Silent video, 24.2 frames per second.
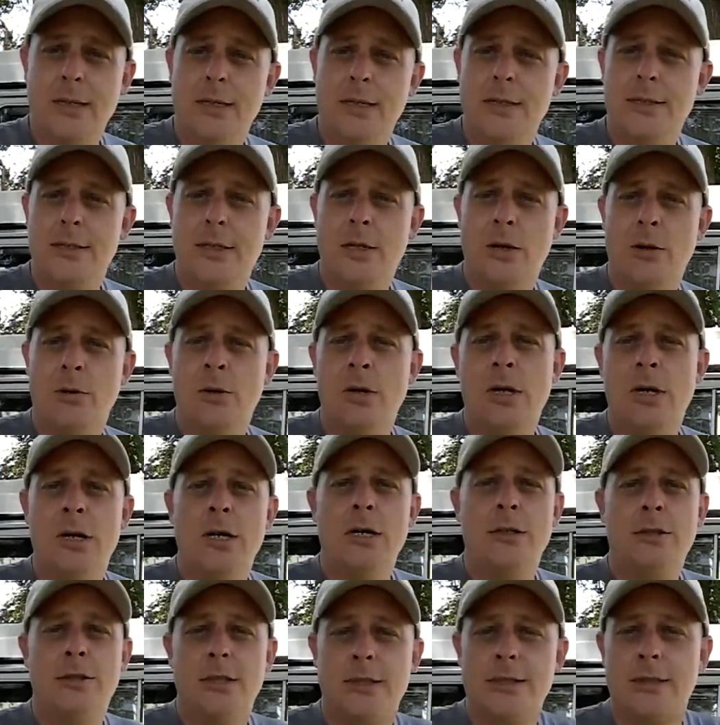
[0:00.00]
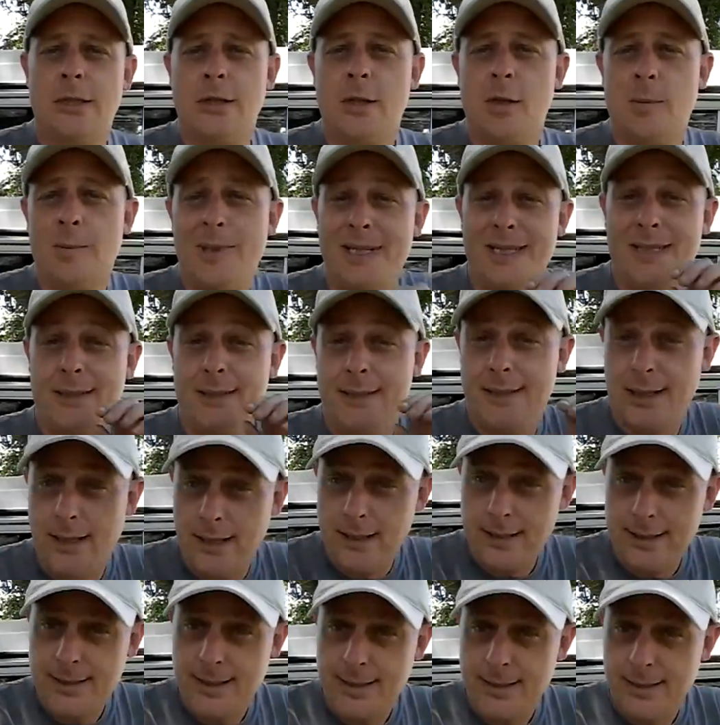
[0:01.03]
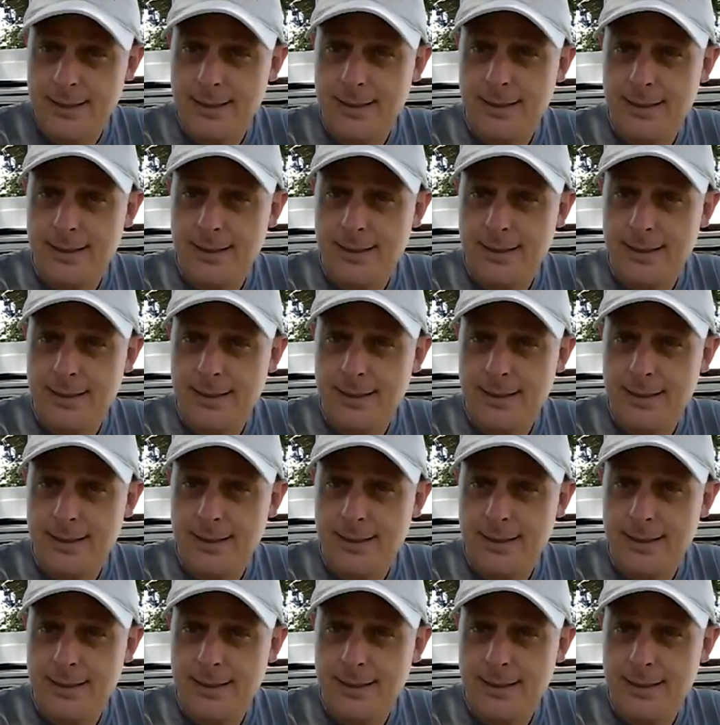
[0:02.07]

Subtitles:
So just a little bit of duct